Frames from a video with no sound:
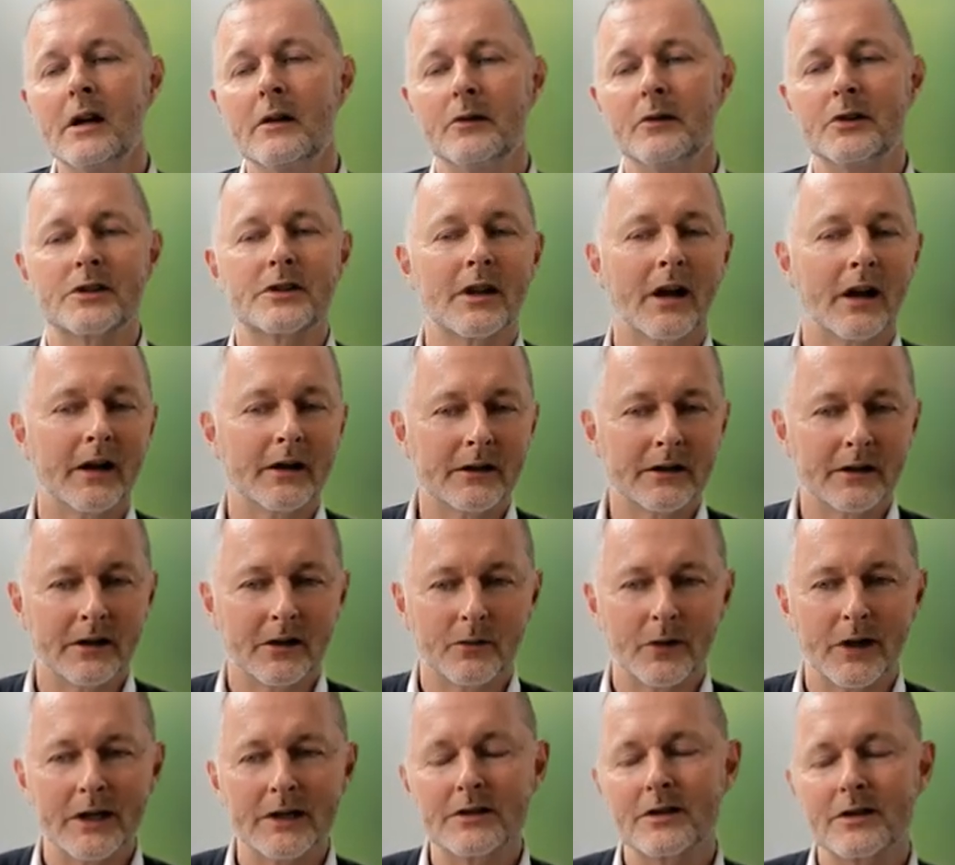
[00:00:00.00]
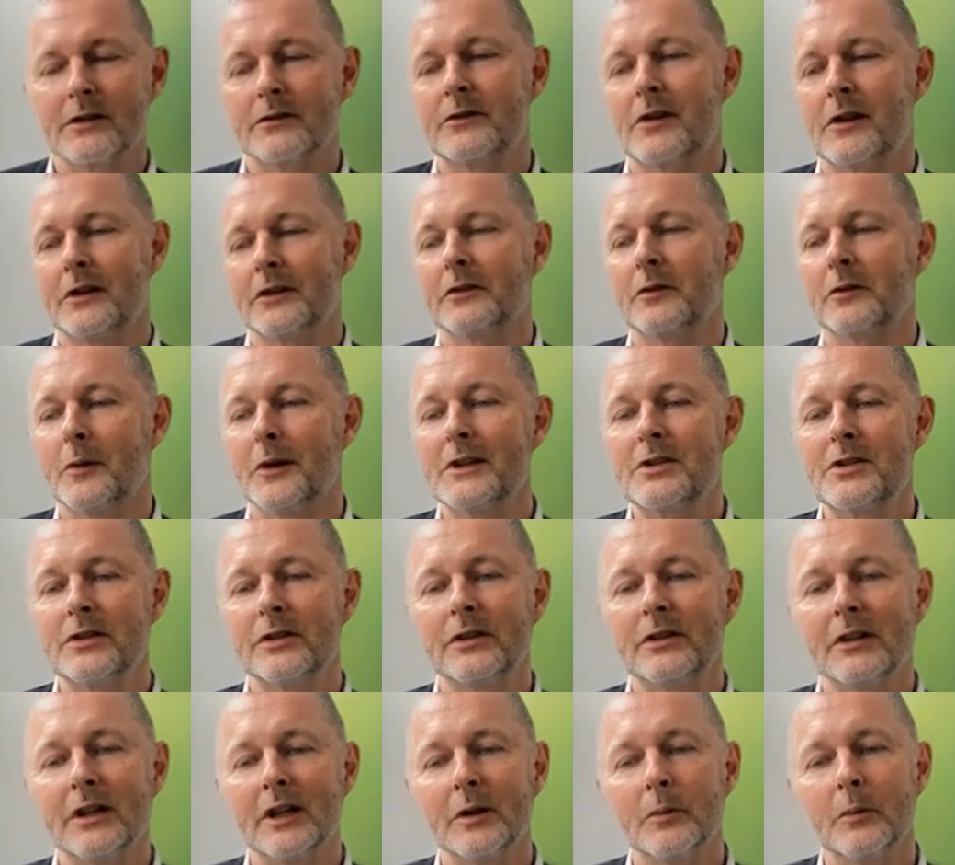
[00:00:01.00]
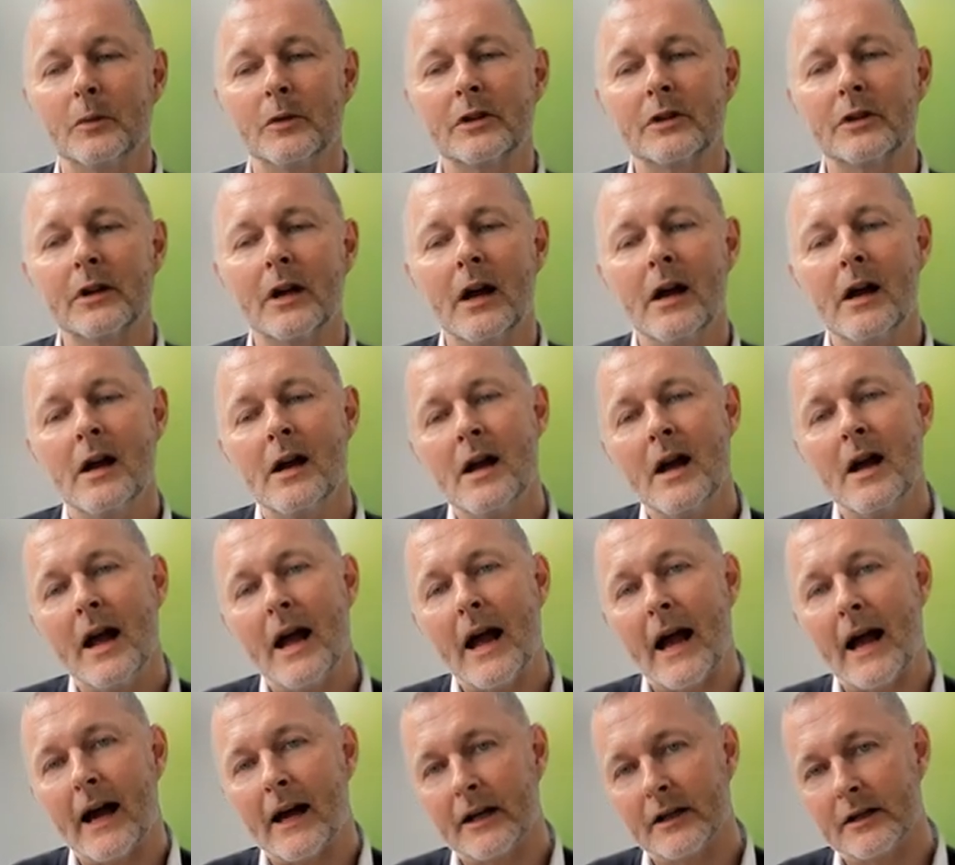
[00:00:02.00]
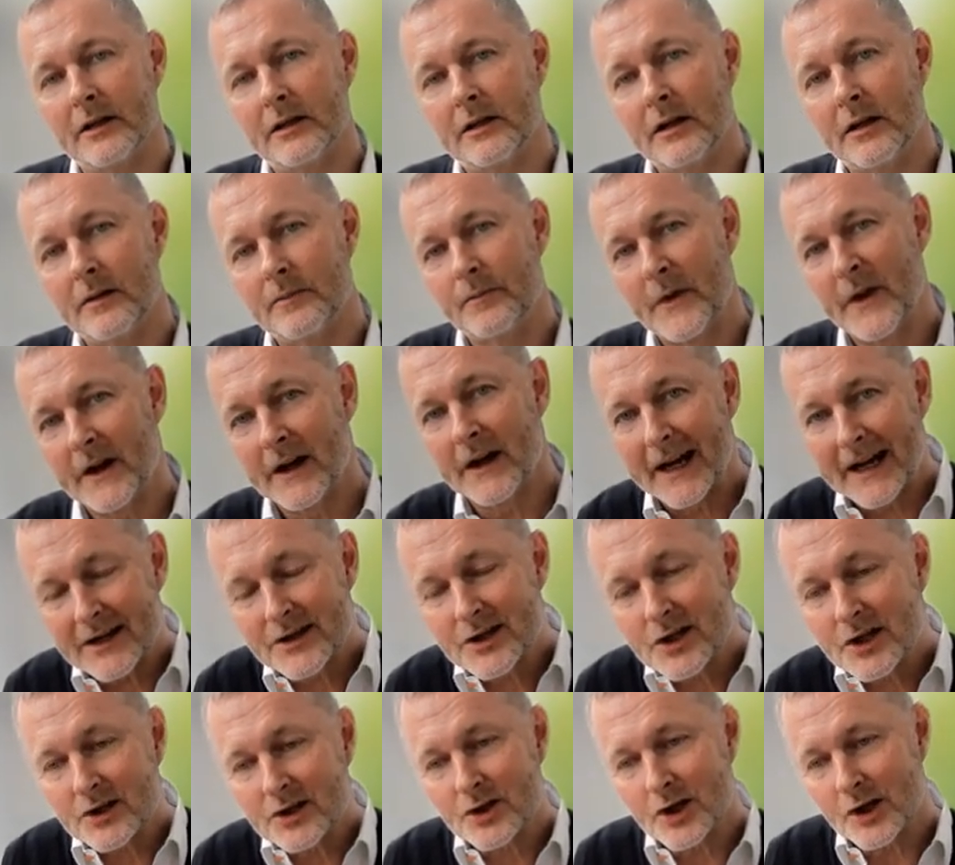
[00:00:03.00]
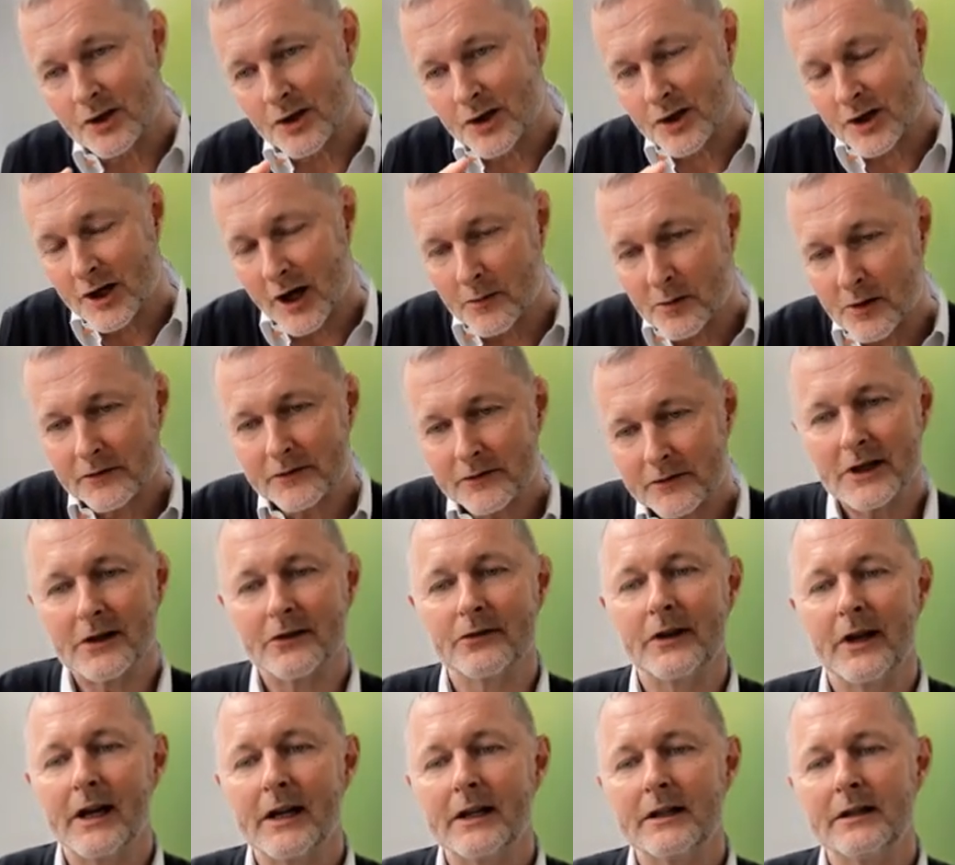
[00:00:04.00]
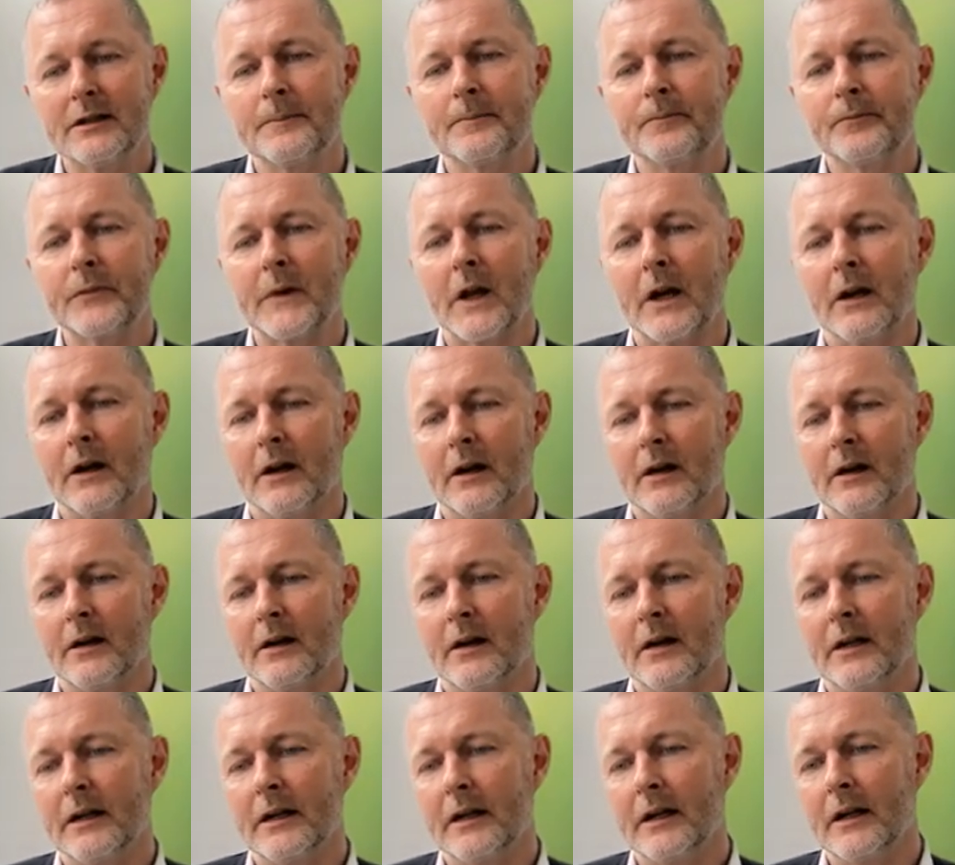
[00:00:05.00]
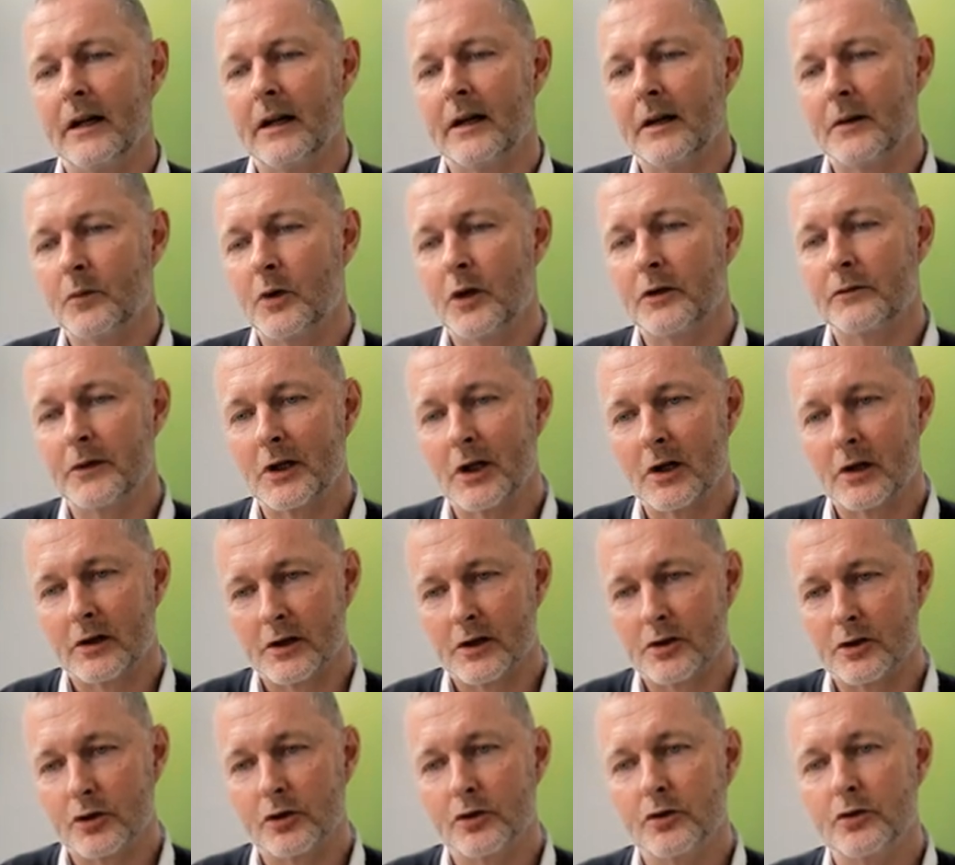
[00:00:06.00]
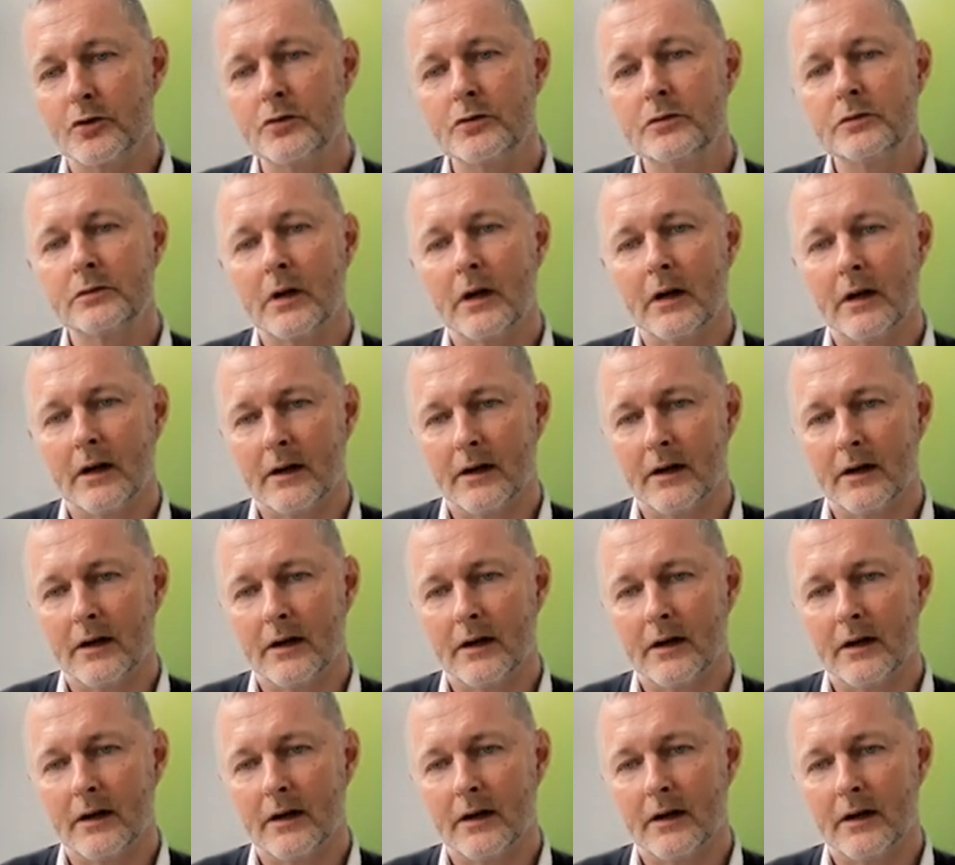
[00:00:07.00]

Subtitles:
We started a range of transformation teams. And the essence and summary of that, what we're going to do